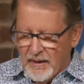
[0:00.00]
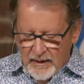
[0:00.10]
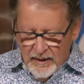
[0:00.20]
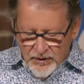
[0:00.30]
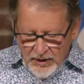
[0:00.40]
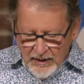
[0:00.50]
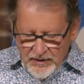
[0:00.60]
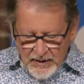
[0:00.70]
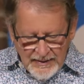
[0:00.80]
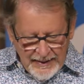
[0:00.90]
In
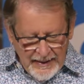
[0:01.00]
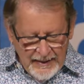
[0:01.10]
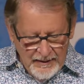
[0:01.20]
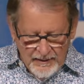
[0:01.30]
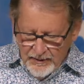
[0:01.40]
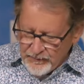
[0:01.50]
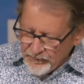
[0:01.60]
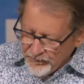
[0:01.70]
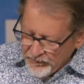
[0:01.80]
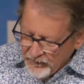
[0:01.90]
Genesis 8,
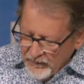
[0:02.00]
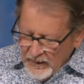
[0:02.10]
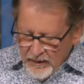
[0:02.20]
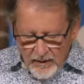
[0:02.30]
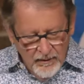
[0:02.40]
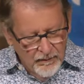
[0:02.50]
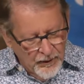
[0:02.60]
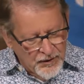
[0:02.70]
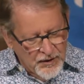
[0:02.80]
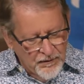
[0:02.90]

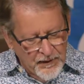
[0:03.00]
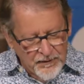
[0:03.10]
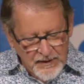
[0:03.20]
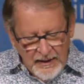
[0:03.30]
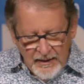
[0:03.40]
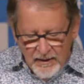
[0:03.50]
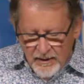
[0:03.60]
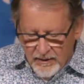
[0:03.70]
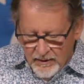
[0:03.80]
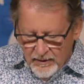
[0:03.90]
verses 15
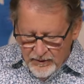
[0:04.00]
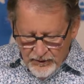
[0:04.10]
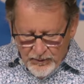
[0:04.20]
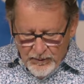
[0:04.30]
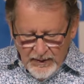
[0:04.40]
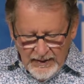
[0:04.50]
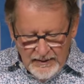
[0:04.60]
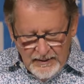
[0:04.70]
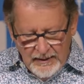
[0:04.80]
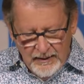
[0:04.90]
through
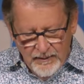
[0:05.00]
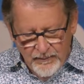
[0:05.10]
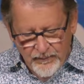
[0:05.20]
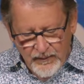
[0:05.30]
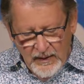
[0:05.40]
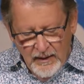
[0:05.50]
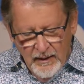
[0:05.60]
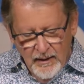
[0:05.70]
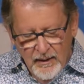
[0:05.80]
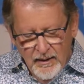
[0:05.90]
19,
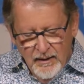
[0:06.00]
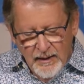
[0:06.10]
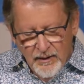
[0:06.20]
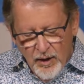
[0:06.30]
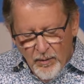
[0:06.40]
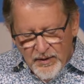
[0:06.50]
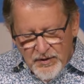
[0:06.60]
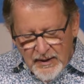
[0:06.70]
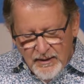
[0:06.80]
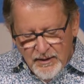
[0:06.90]
then God
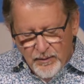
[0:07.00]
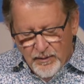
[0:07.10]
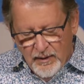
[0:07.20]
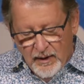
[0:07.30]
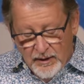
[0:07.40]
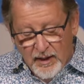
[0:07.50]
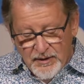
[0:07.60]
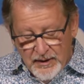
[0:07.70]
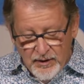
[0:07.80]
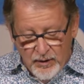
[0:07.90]
said
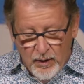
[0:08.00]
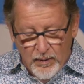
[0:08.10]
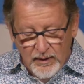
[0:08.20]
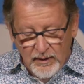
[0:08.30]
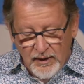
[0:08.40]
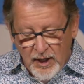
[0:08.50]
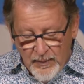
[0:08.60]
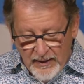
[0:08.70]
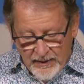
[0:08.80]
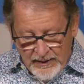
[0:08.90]
to Noah, come
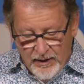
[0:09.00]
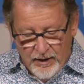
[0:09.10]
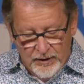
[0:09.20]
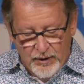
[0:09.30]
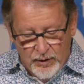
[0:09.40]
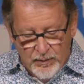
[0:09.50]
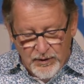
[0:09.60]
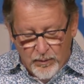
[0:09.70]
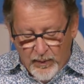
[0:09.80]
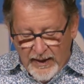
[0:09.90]
out of the ark, you and
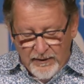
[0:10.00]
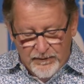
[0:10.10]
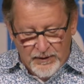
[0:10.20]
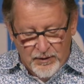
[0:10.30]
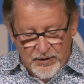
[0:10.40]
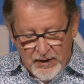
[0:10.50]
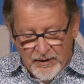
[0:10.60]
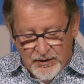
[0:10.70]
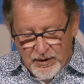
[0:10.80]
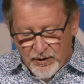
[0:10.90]
your wife and your
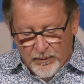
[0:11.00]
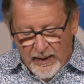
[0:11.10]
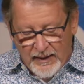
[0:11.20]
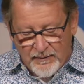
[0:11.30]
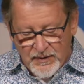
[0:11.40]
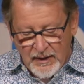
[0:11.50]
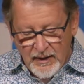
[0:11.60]
sons and your wives.